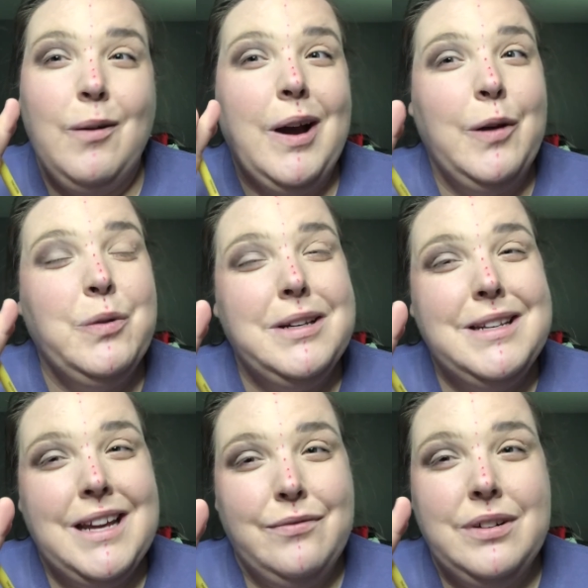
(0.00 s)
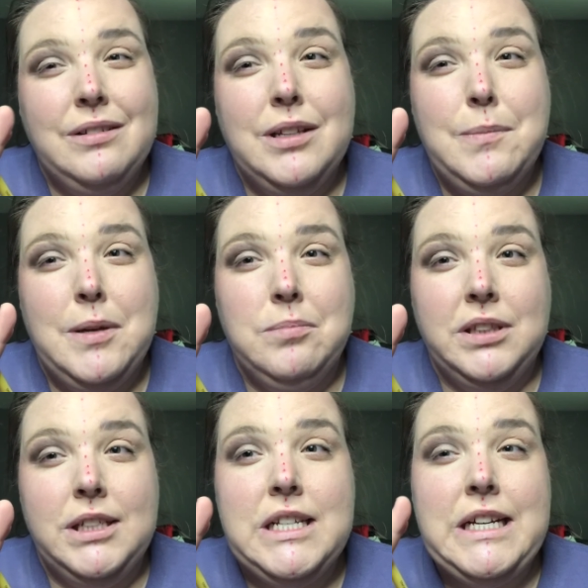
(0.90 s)
I would definitely be
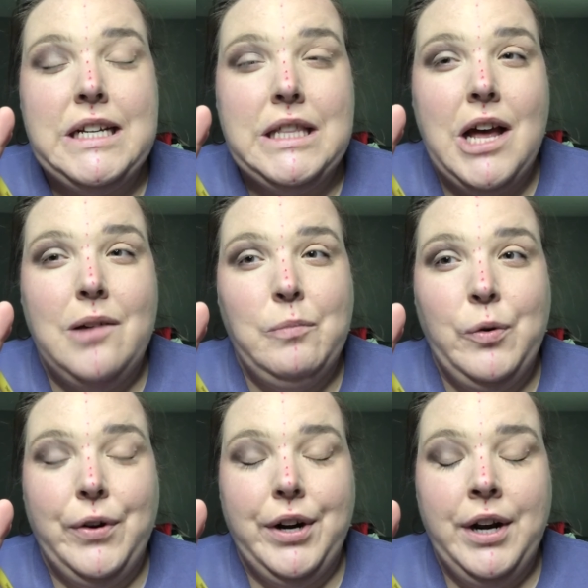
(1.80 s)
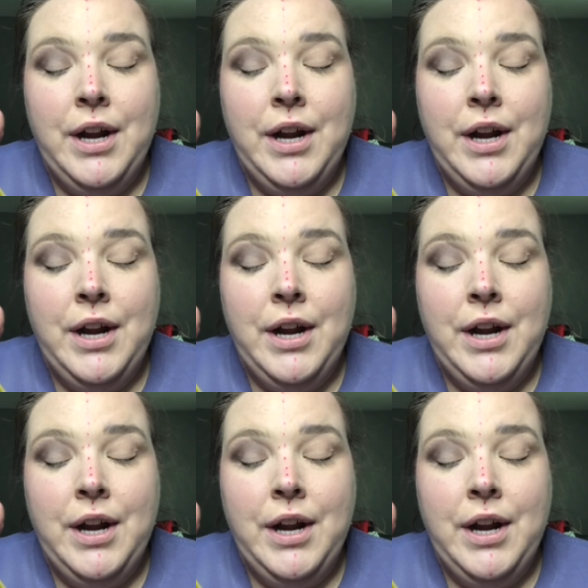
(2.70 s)
blending a lot more.